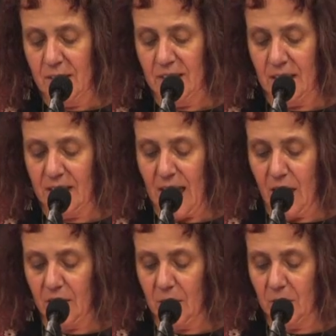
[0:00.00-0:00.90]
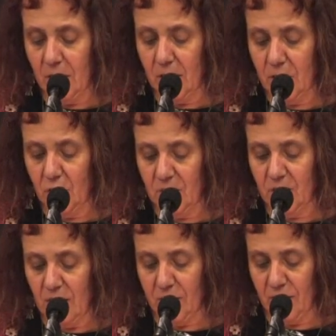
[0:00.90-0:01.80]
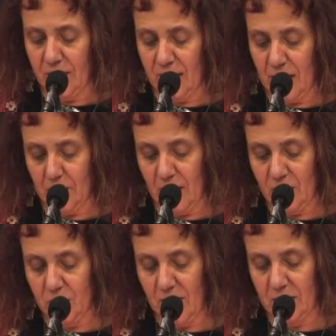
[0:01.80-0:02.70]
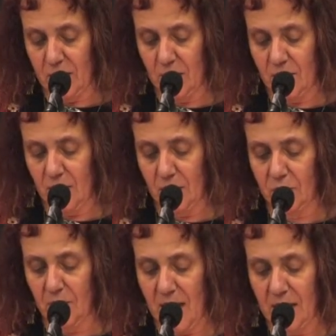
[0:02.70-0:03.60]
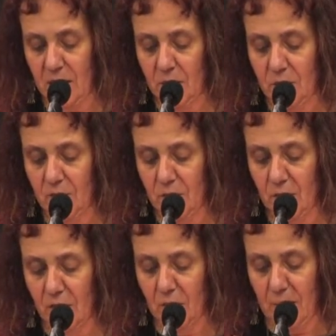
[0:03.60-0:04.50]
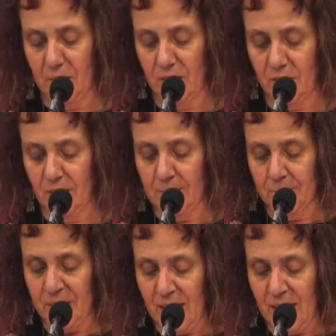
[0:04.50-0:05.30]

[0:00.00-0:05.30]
the incalculable human suffering that can be expected to result from any use of nuclear weapons,